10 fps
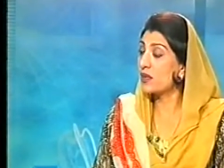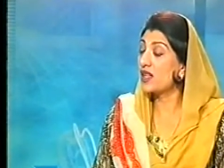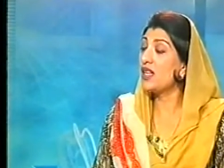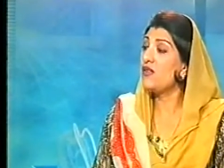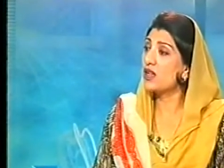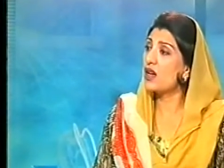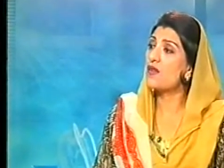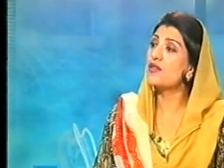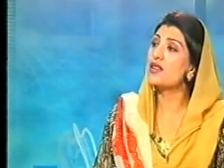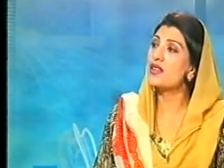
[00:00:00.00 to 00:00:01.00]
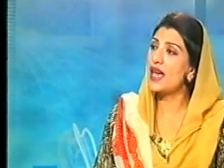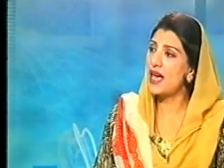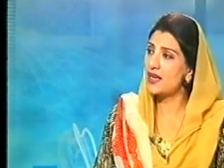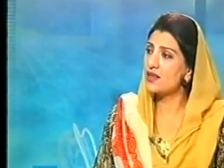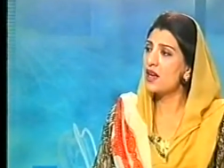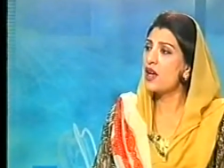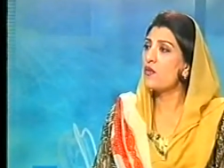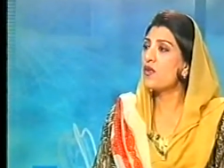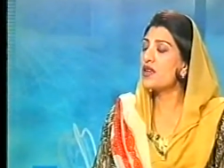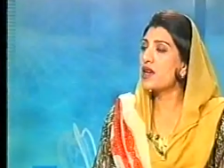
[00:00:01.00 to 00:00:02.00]
But even after that,
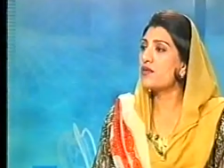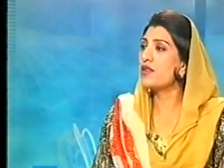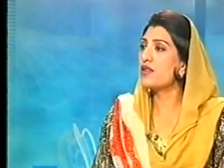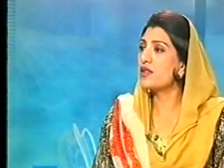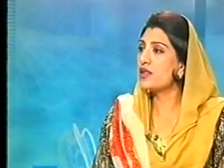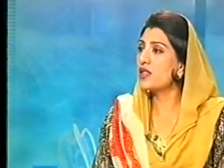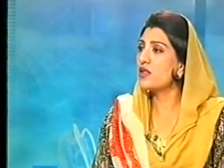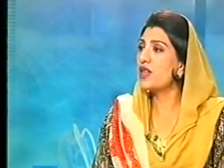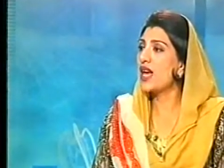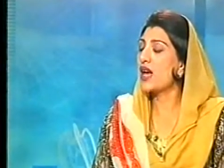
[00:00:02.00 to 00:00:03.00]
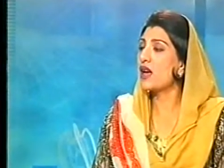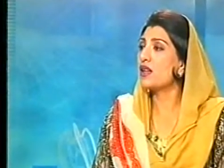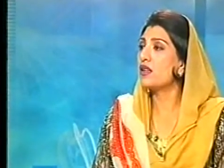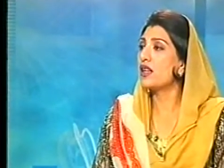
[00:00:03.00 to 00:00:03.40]
whatever results we had